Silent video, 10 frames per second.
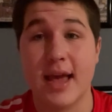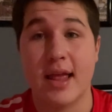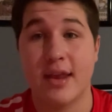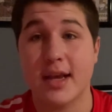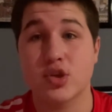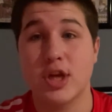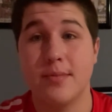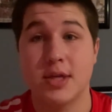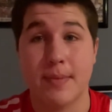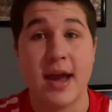the national
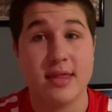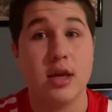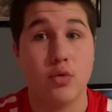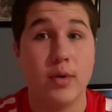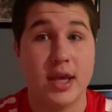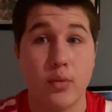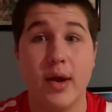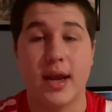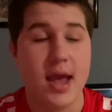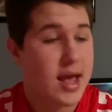championship, I think we can
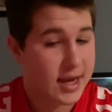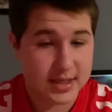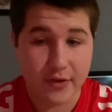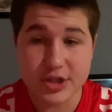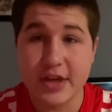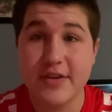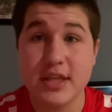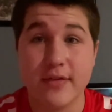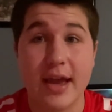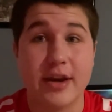win. Because if our
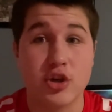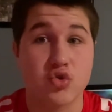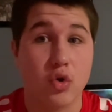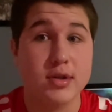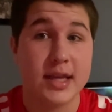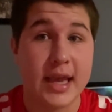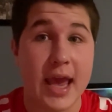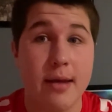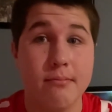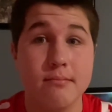defensive line controls the
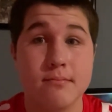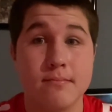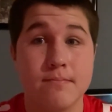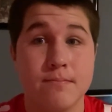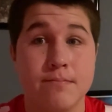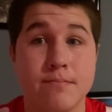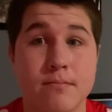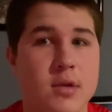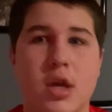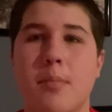game,
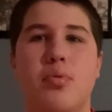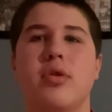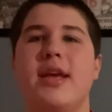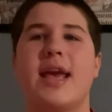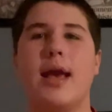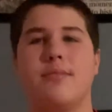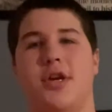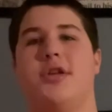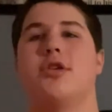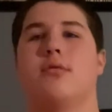complete game
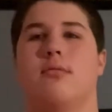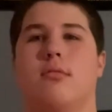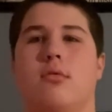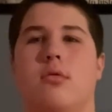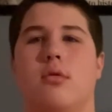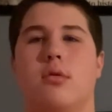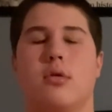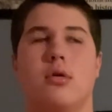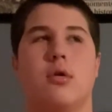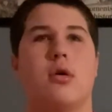changer.
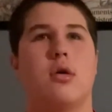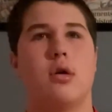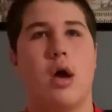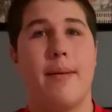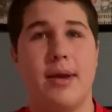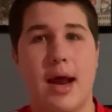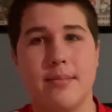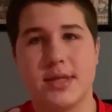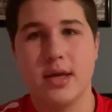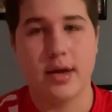I mean, I'm
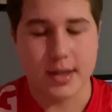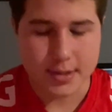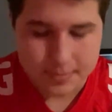serious.